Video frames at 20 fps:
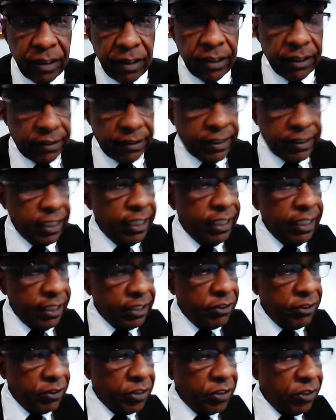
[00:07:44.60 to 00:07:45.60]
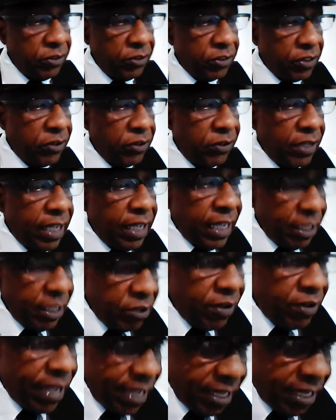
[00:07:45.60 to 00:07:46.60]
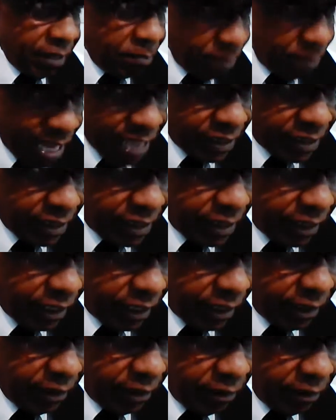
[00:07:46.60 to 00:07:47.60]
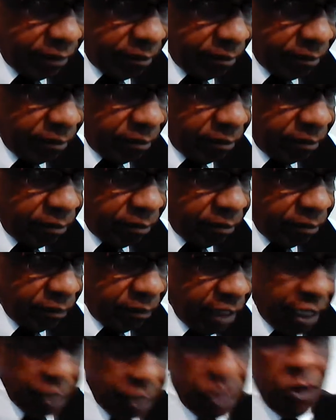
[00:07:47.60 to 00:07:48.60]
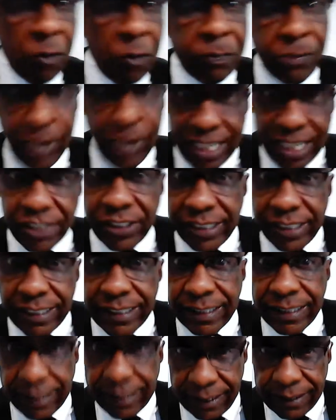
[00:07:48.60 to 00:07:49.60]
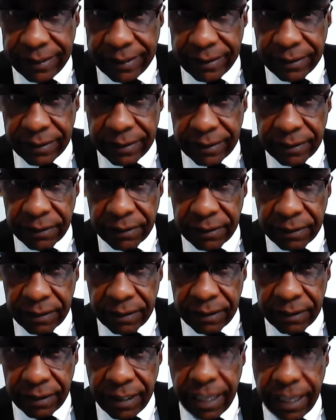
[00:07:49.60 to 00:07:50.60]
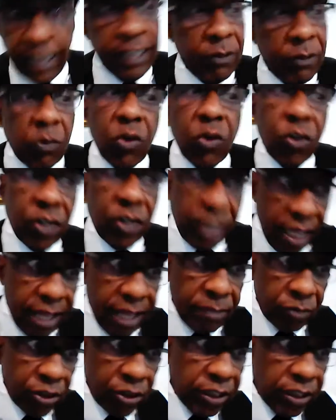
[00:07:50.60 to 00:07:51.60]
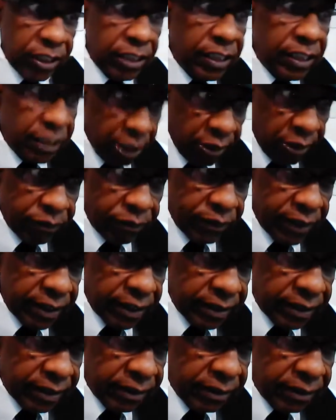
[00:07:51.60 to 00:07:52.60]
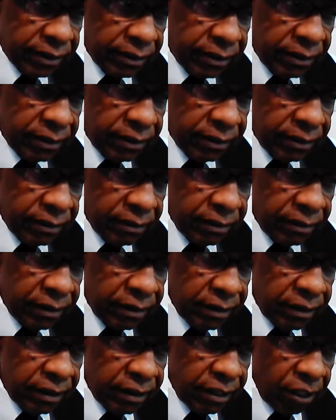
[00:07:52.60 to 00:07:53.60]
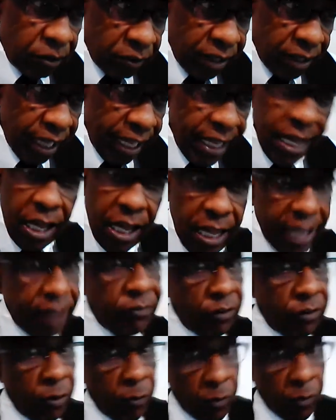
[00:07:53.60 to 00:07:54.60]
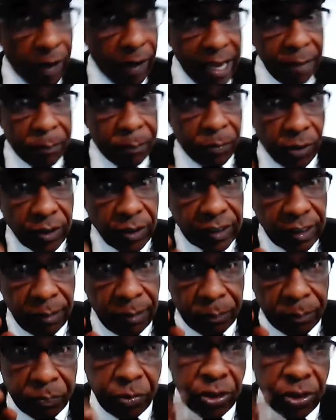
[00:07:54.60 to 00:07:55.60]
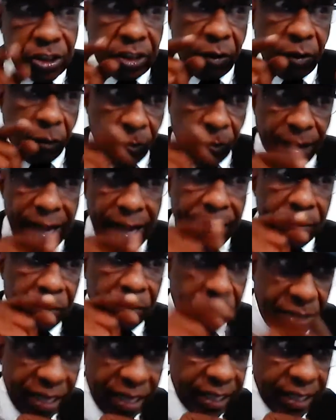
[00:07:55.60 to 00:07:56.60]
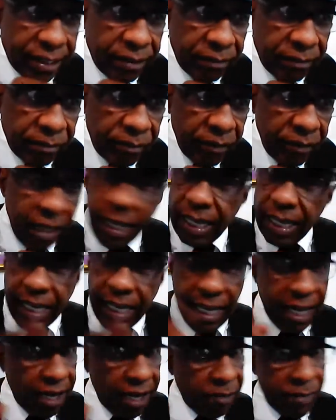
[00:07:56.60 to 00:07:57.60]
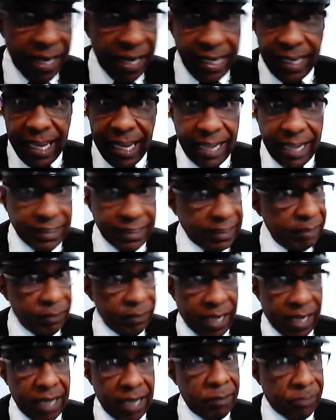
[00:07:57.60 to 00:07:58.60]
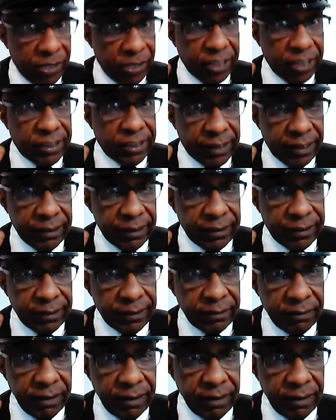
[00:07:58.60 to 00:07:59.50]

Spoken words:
You see, your animosity, your prejudices will come to the surface. Okay, if the right person pushed the right button, everybody got some kind of prejudice.